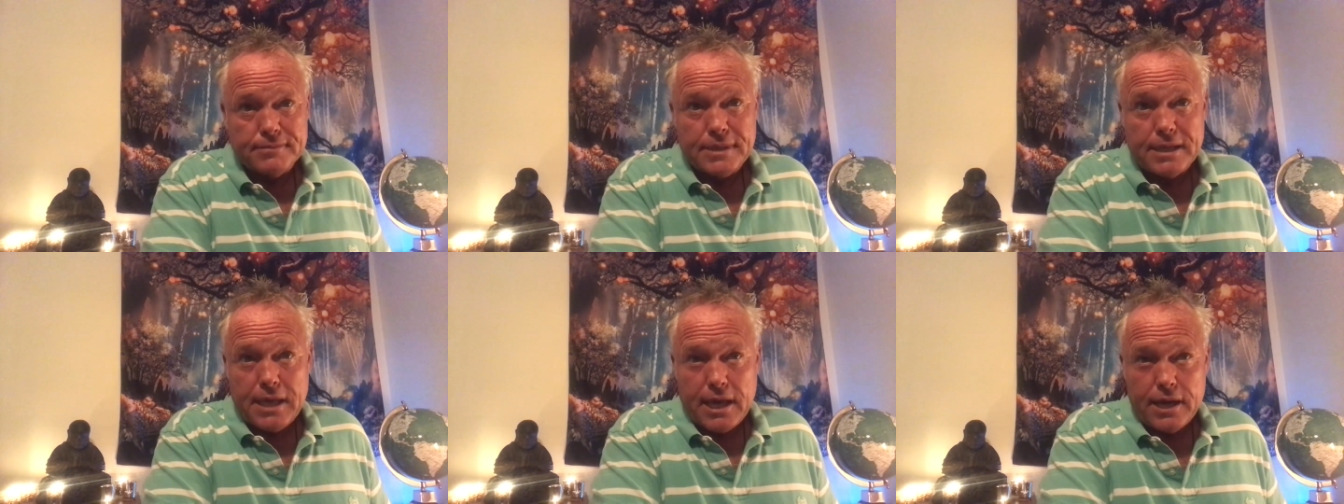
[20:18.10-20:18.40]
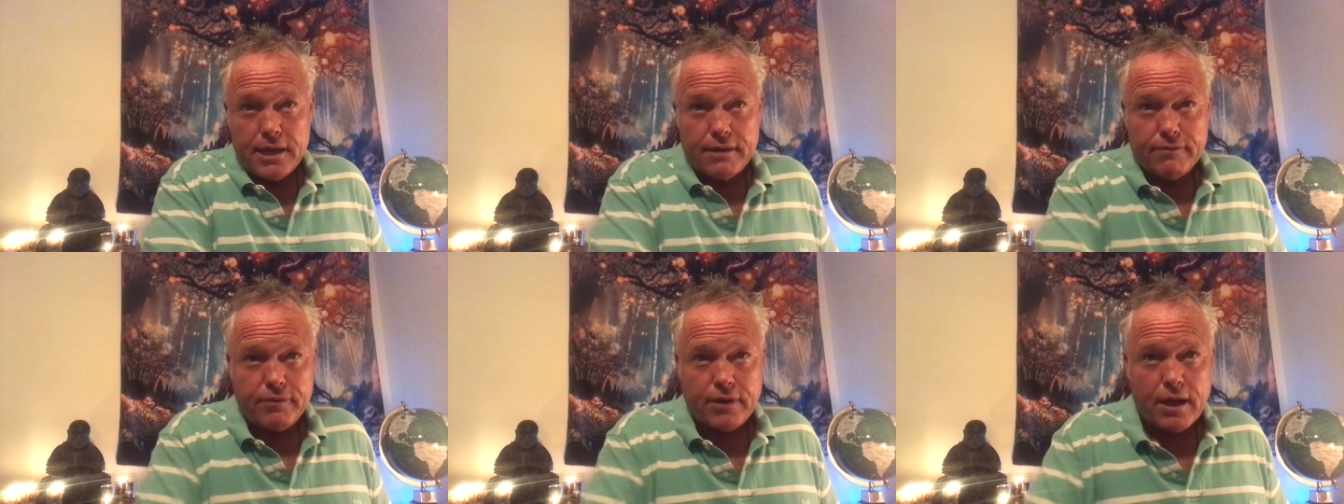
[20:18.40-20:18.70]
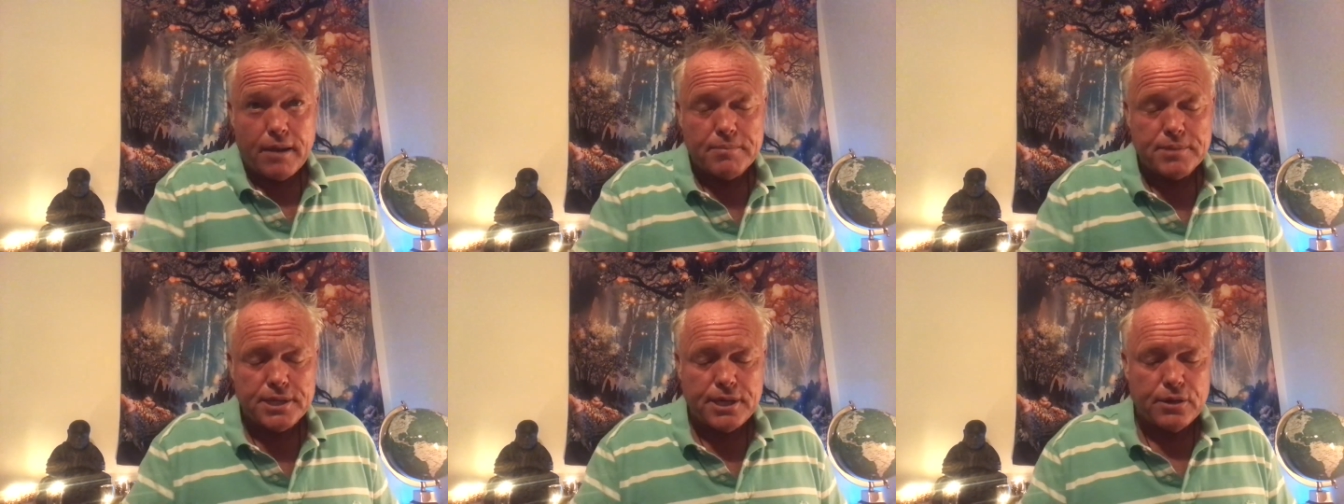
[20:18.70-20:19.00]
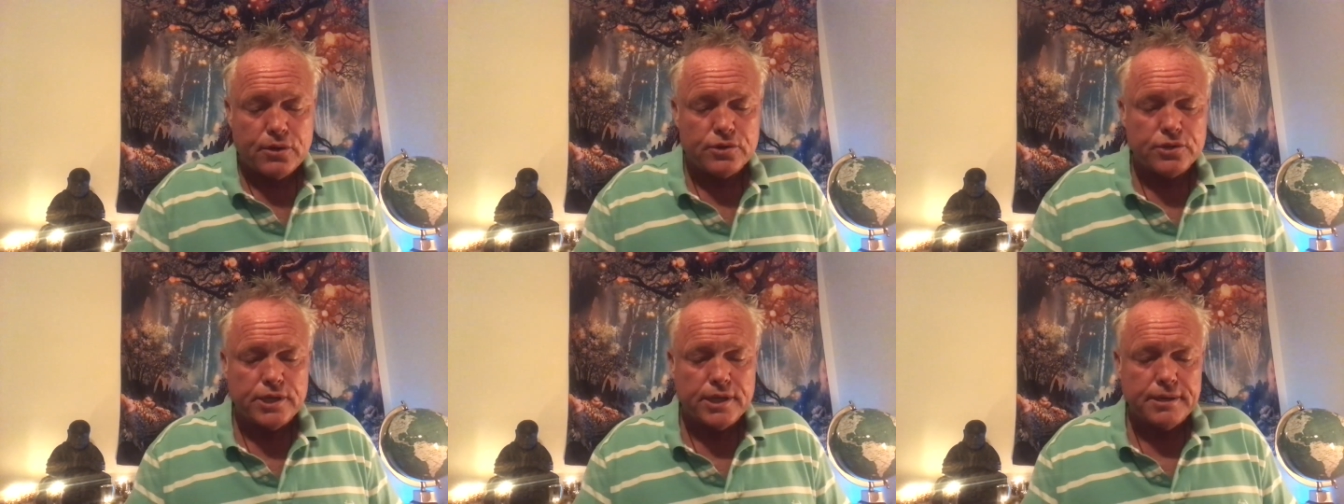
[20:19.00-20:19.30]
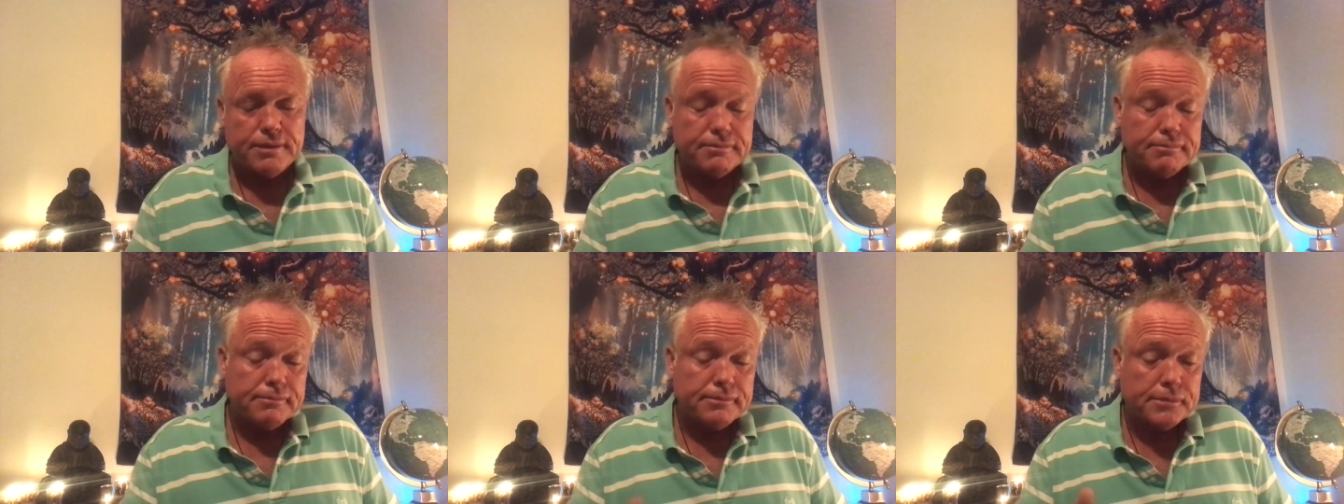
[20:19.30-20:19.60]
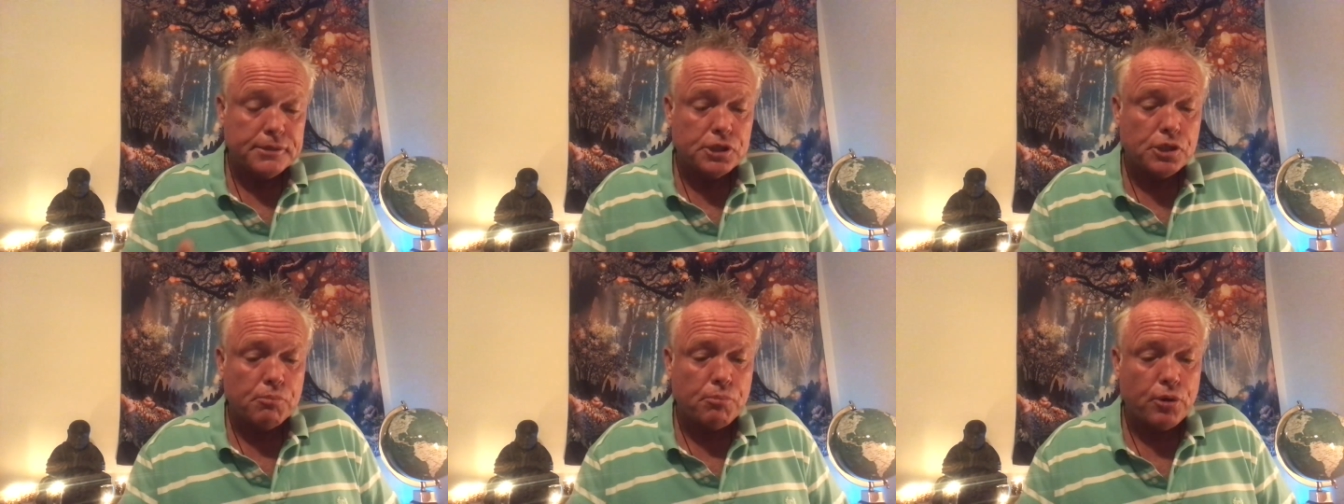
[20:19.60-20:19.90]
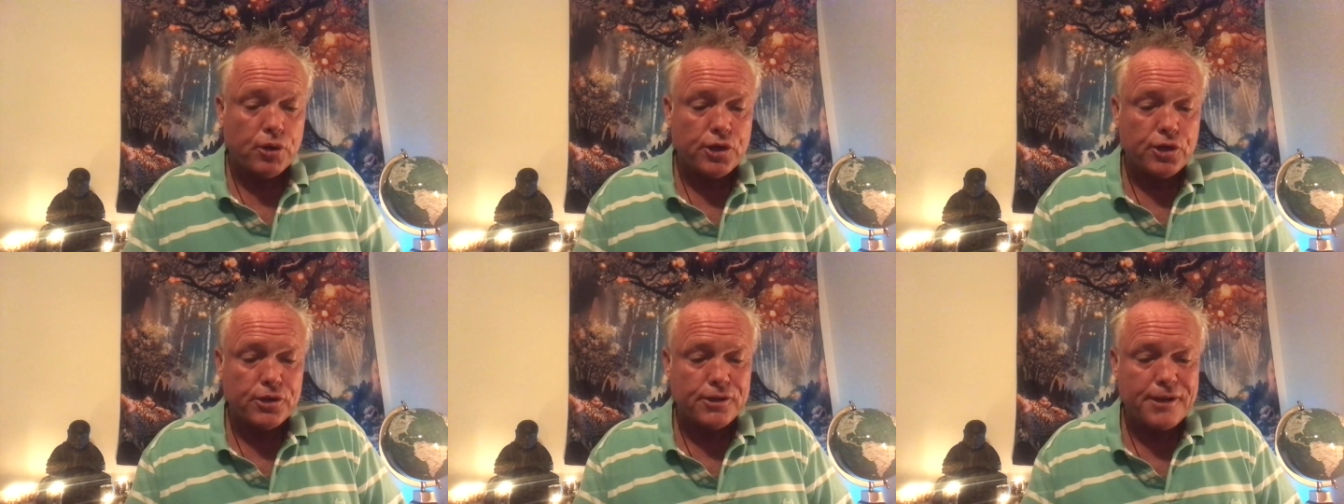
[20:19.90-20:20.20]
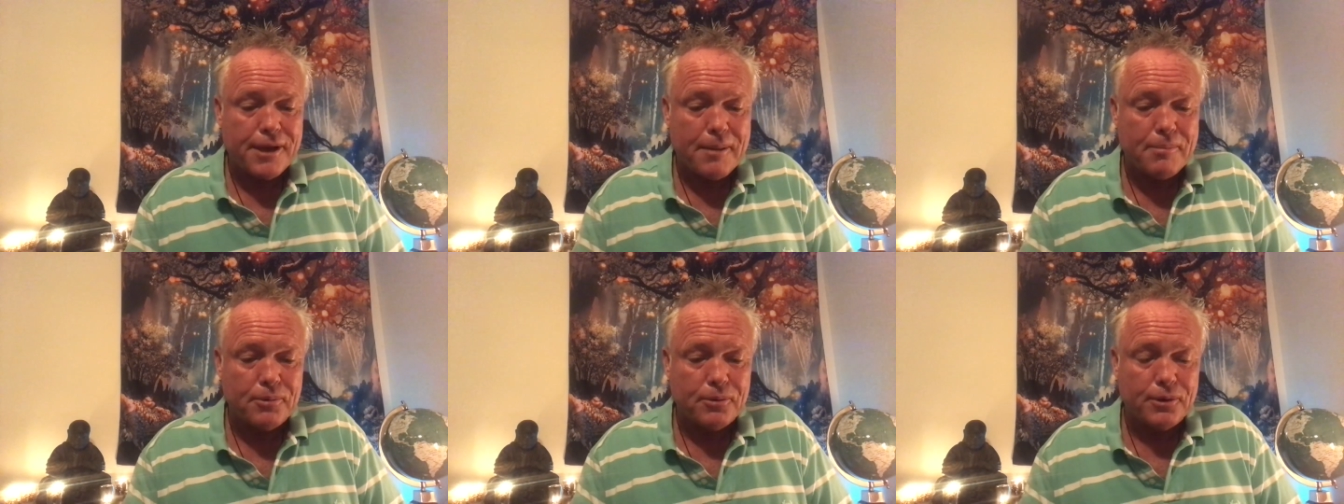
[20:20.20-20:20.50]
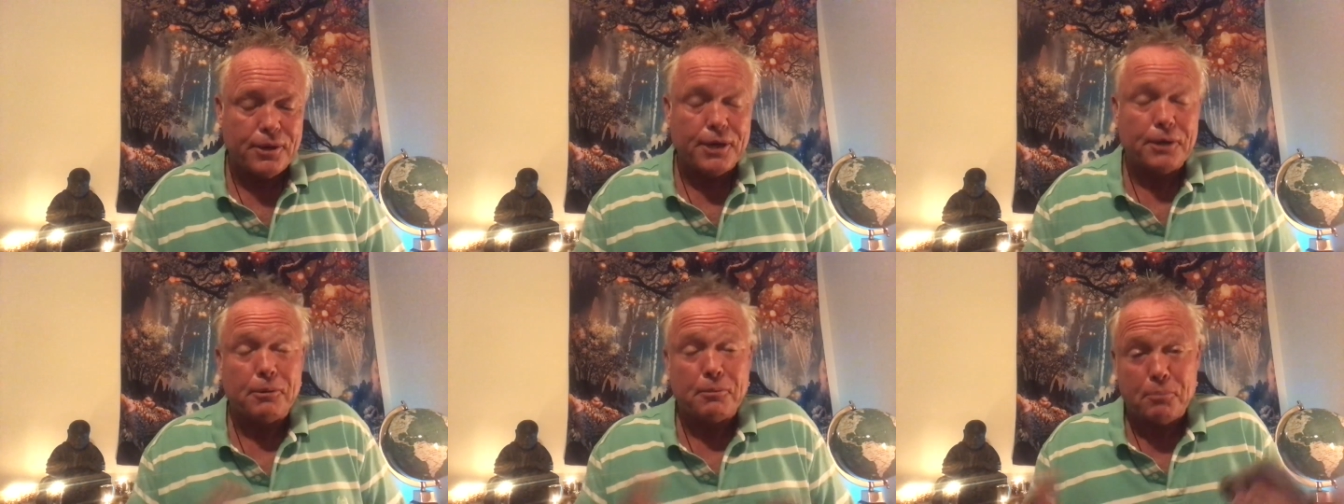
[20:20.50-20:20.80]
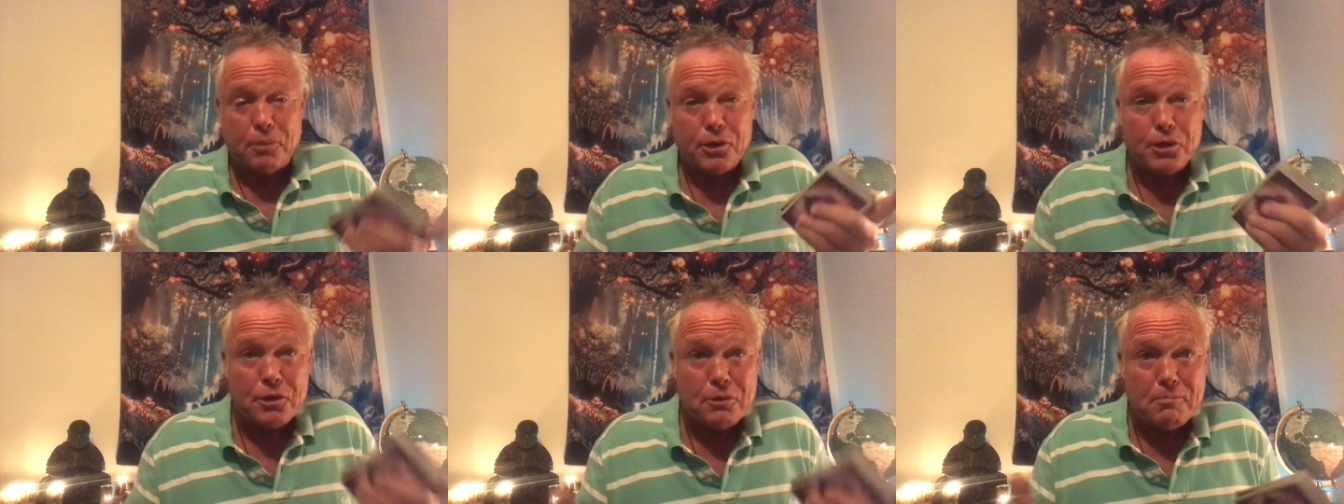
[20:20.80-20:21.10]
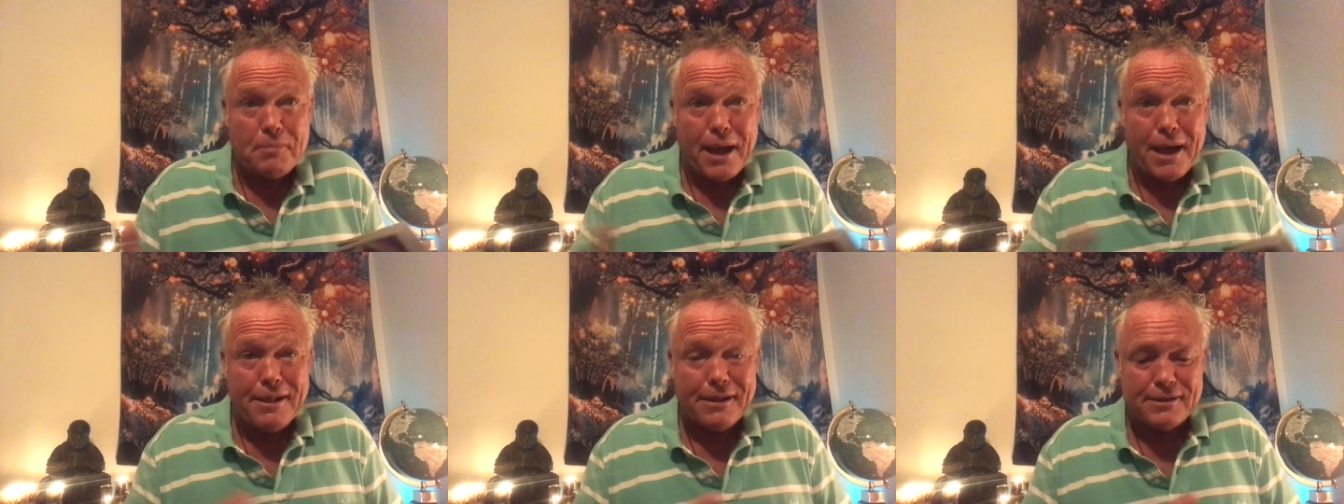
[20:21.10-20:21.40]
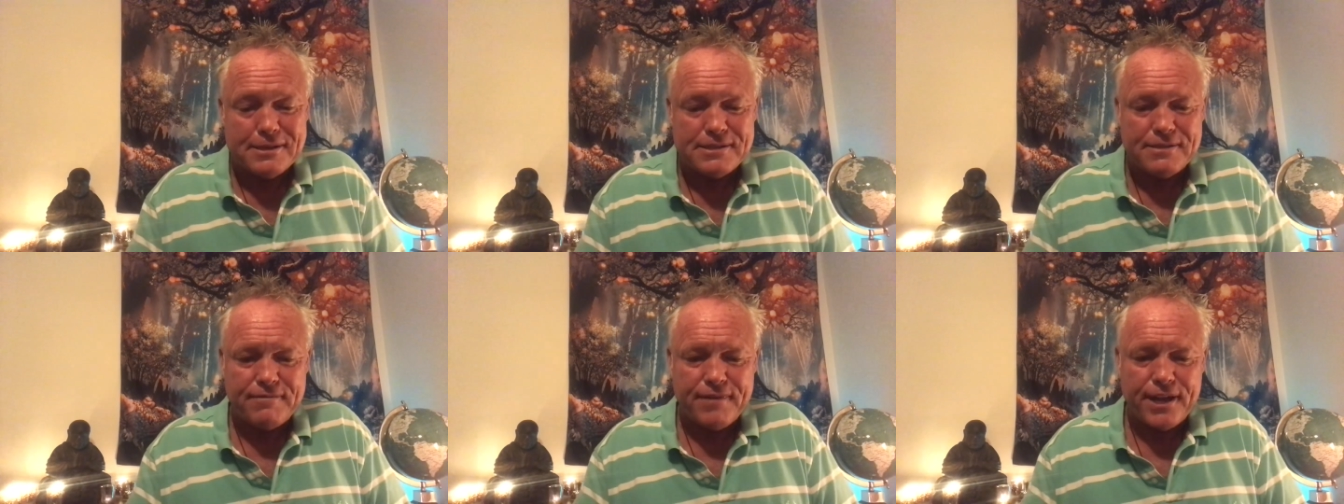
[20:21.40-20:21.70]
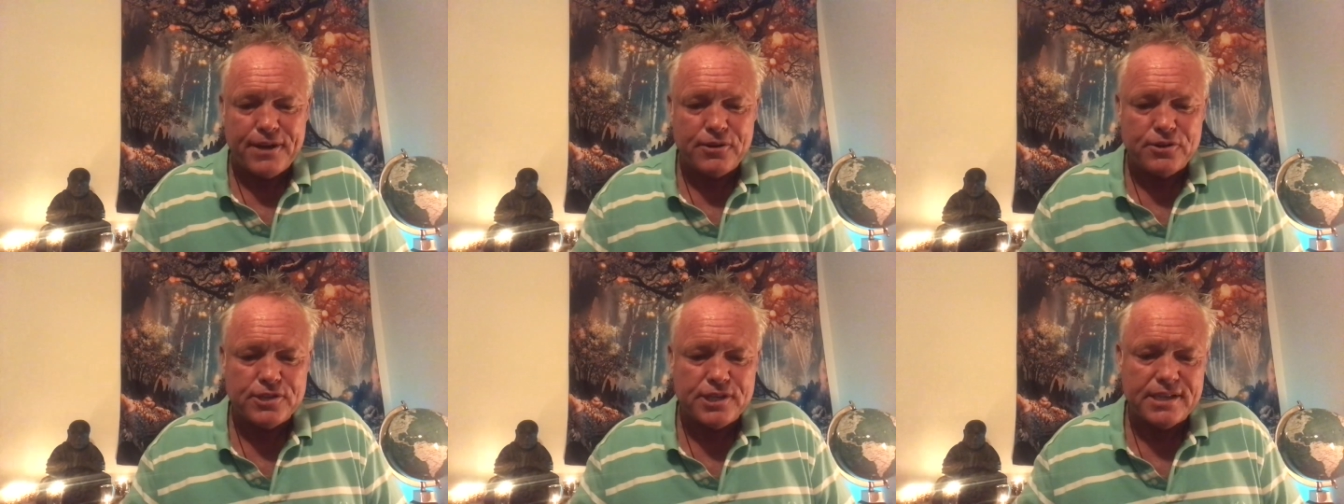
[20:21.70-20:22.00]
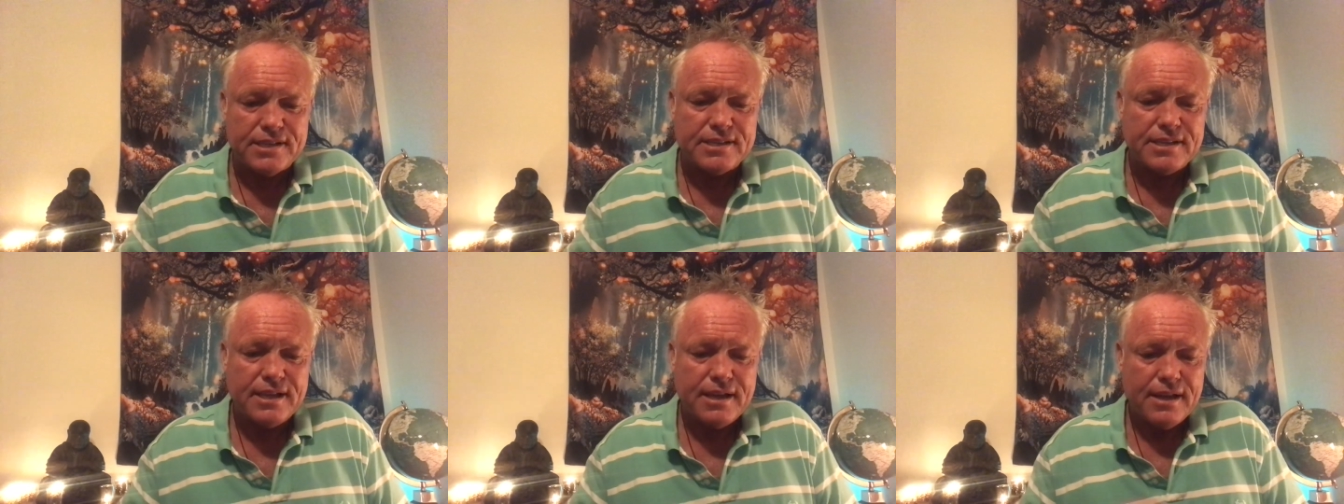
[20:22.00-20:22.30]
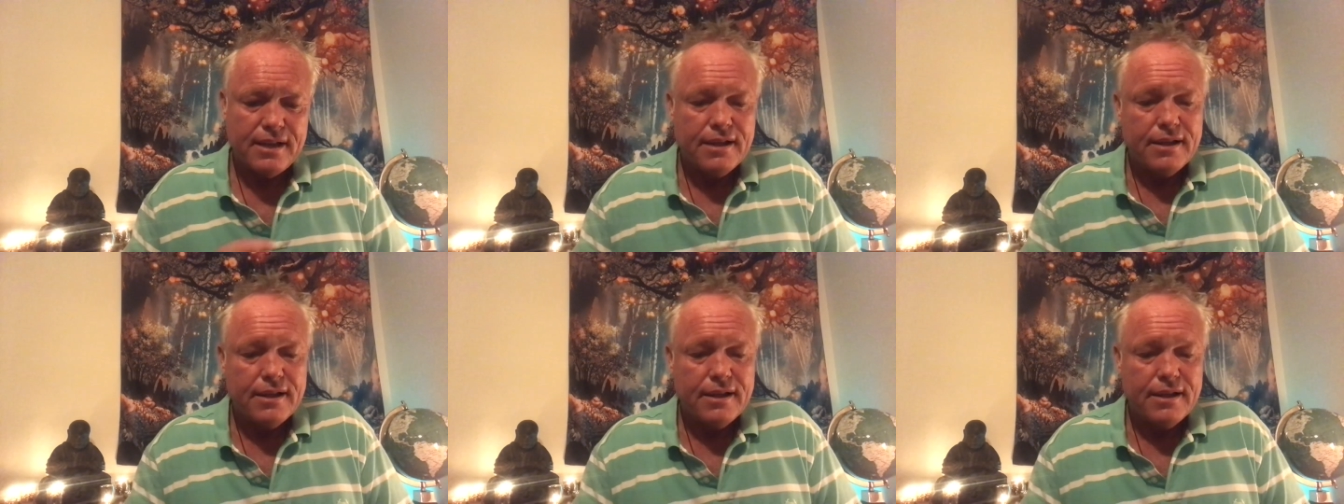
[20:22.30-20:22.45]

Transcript: King of Cups energy. It's a pretty good couple here, pretty good balance of energies.